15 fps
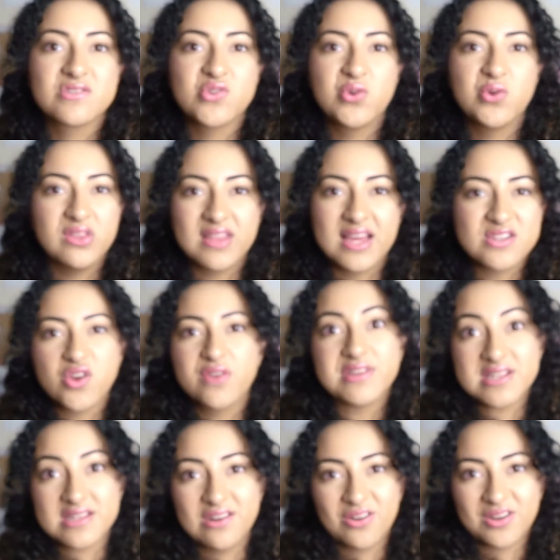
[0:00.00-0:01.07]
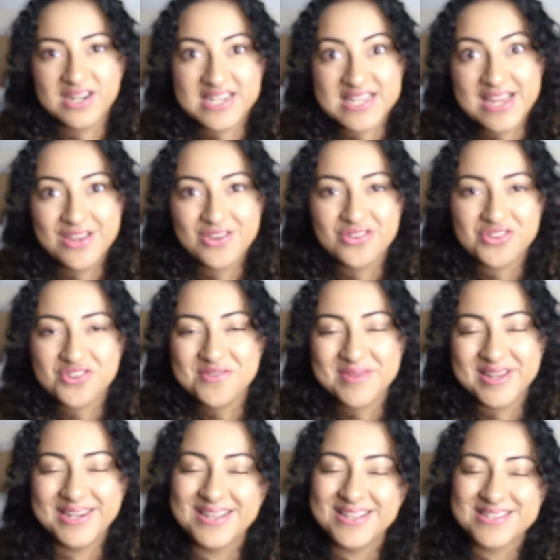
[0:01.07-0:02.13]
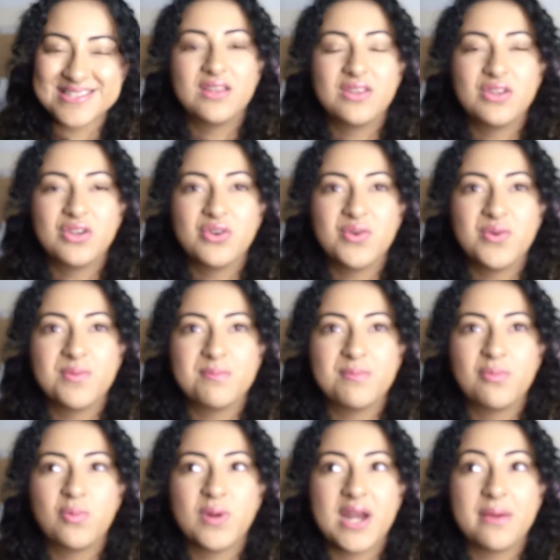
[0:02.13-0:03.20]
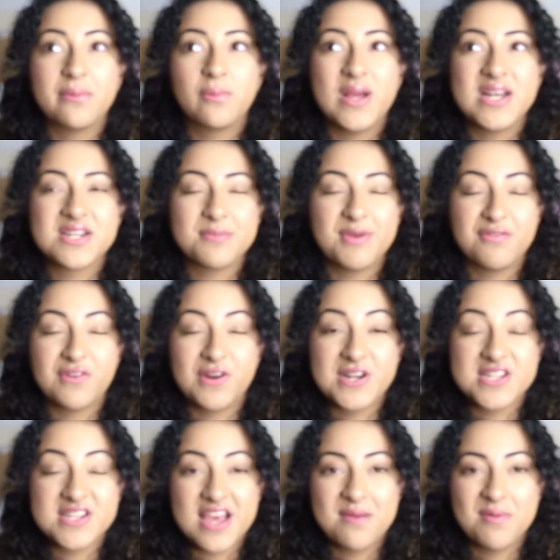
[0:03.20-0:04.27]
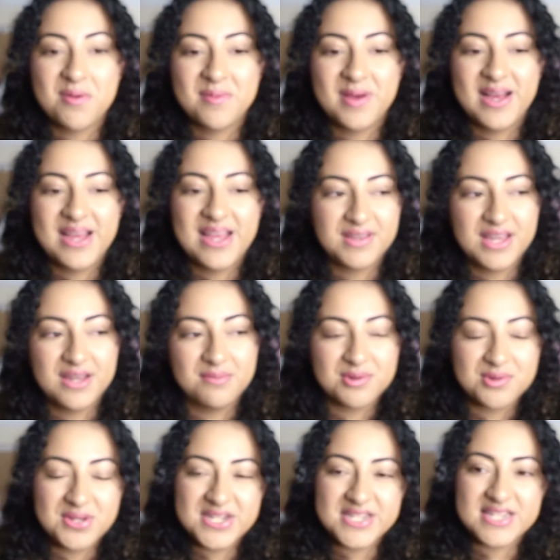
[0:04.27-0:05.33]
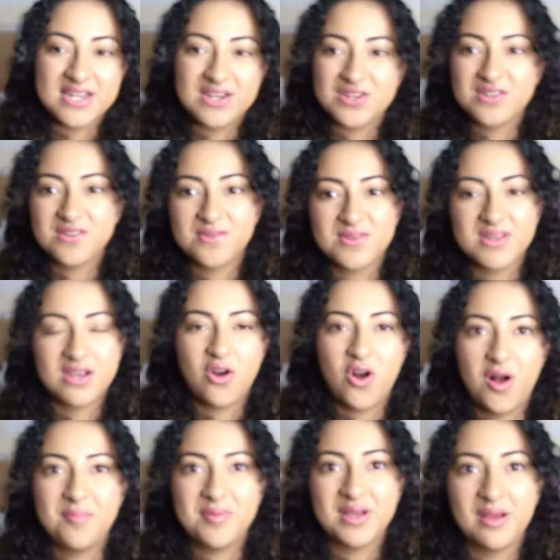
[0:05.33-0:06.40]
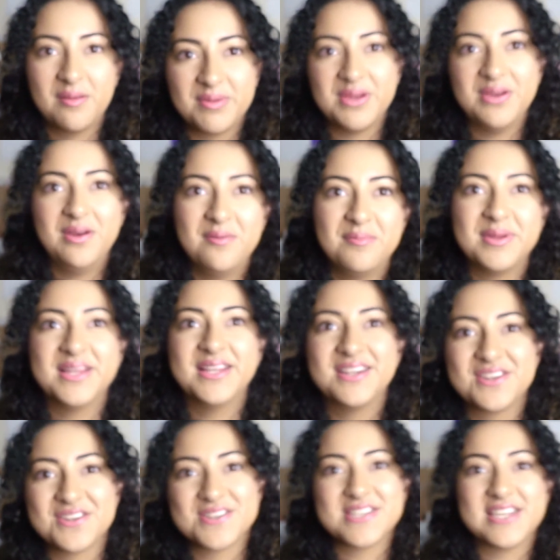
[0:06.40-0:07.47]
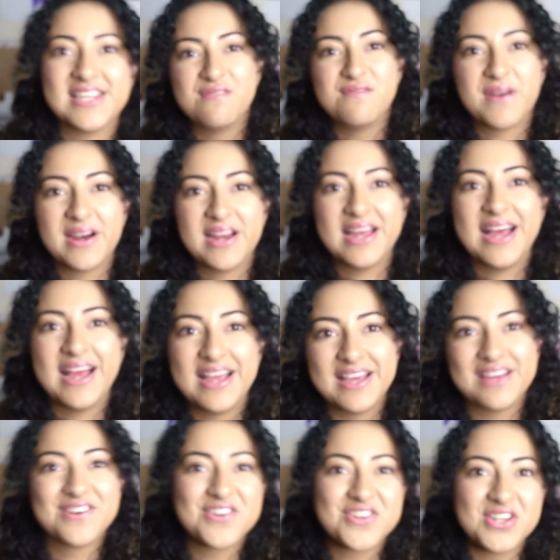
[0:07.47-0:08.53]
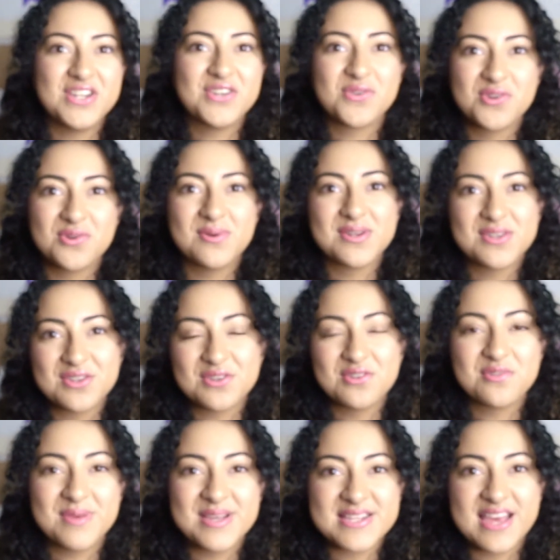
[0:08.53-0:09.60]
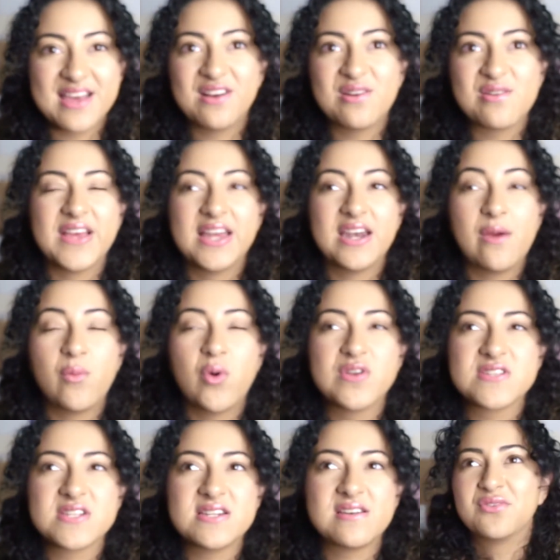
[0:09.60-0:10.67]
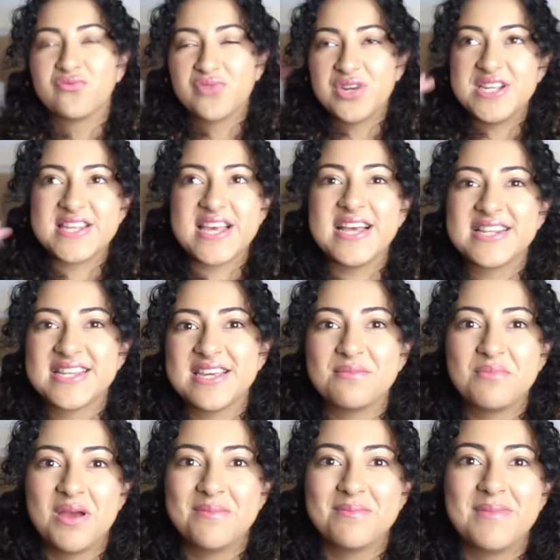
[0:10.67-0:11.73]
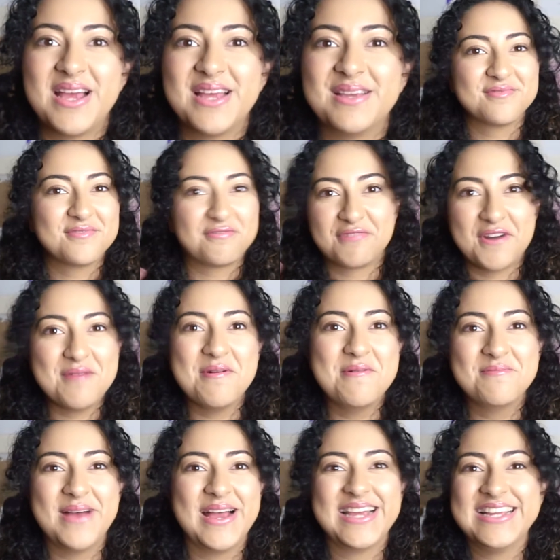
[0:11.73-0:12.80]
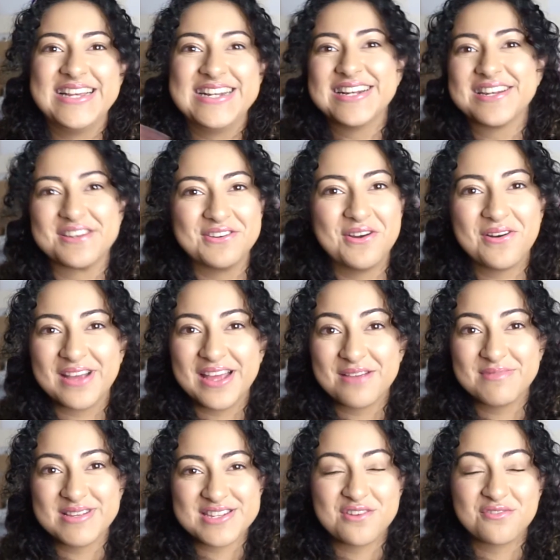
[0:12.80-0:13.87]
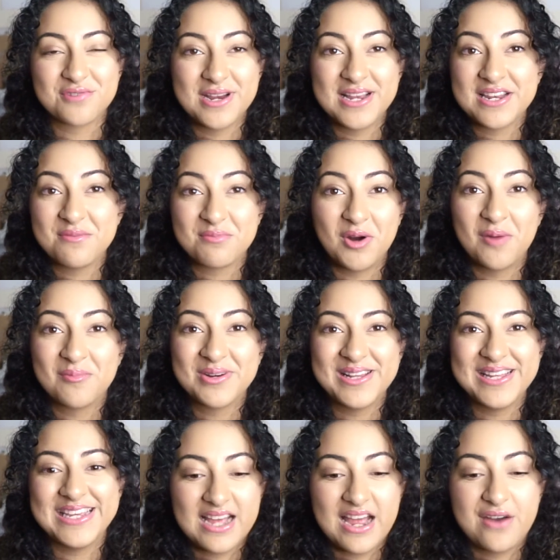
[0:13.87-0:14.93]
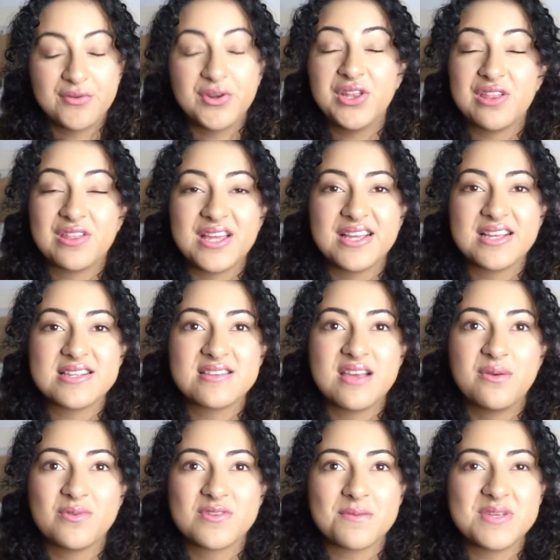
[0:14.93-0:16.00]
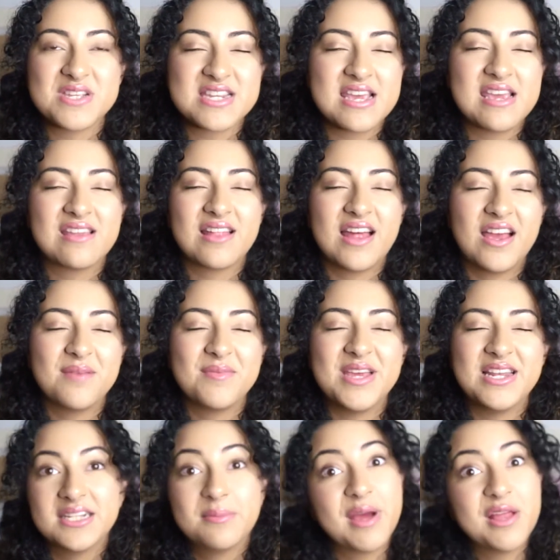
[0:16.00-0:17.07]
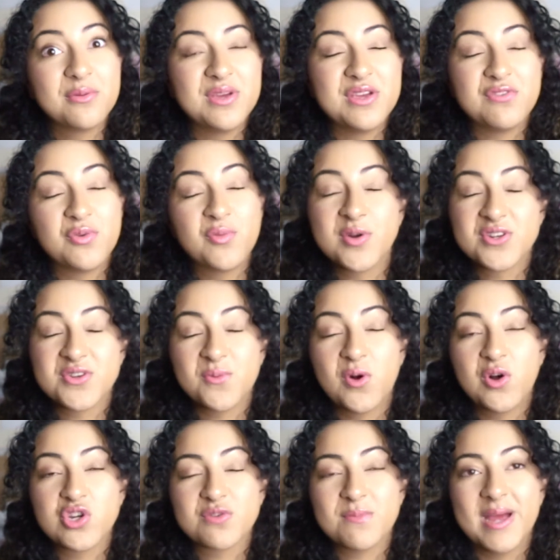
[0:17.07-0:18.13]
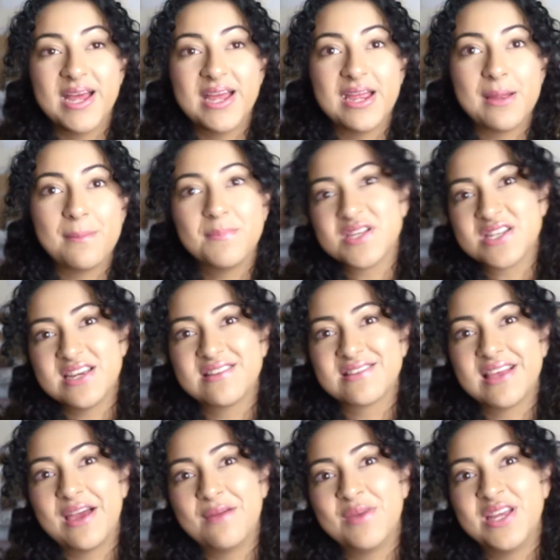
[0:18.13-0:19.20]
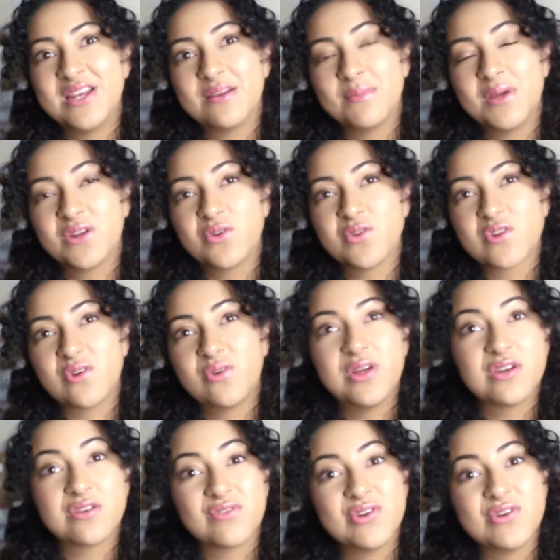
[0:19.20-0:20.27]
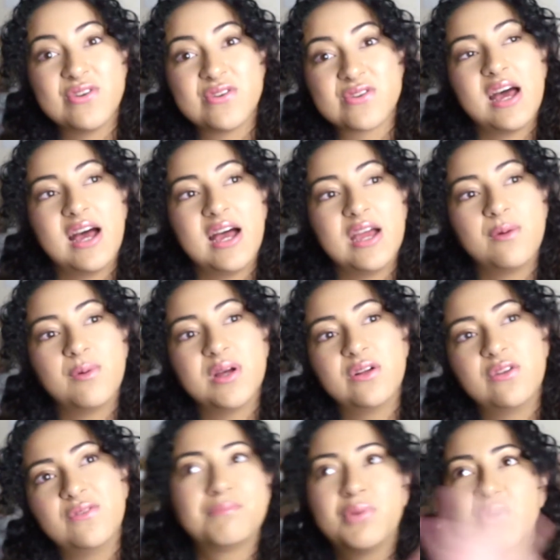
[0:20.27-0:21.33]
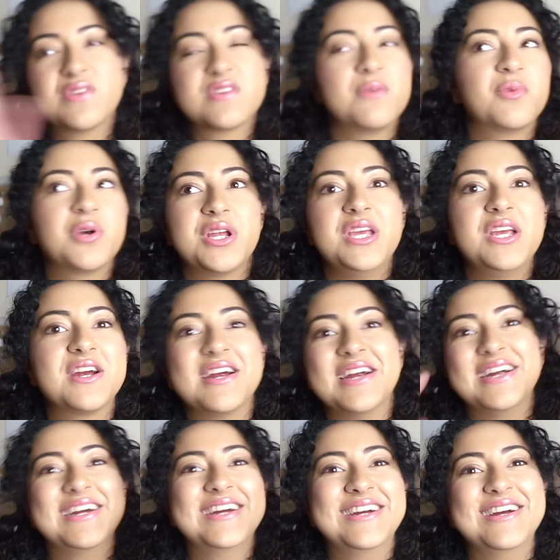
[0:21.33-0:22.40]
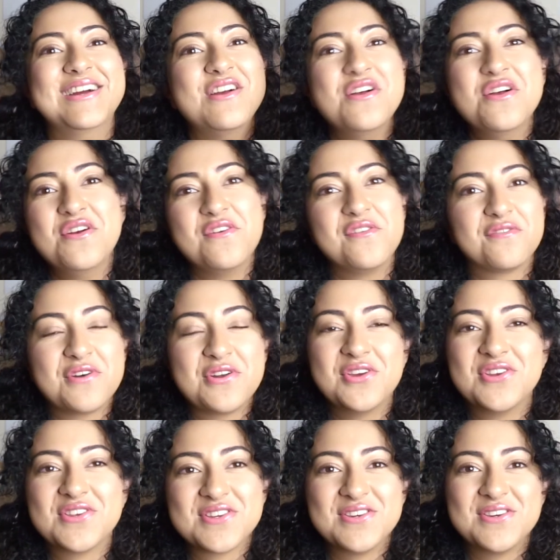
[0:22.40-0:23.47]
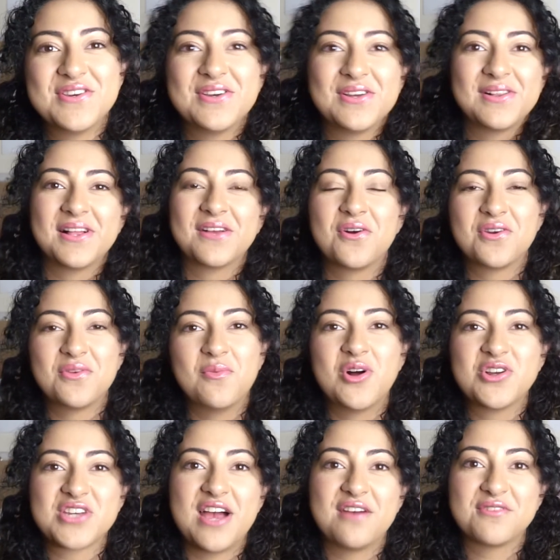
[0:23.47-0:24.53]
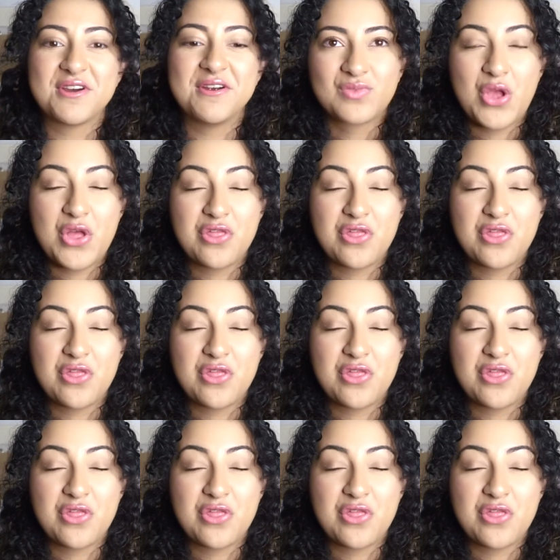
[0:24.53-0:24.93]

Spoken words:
So that's obviously not going to take you 2 minutes. You know, when I went to my first MMI, in between stations I was like hopping about a bit, just like very high energy, don't know what to do with myself, and I wasn't resetting my frame of mind, not getting myself ready properly. I really think it was a mistake that I made. By the way, if you want to watch my mistakes that I made in medical school interviews, I will put it somewhere here for you to click on and watch after.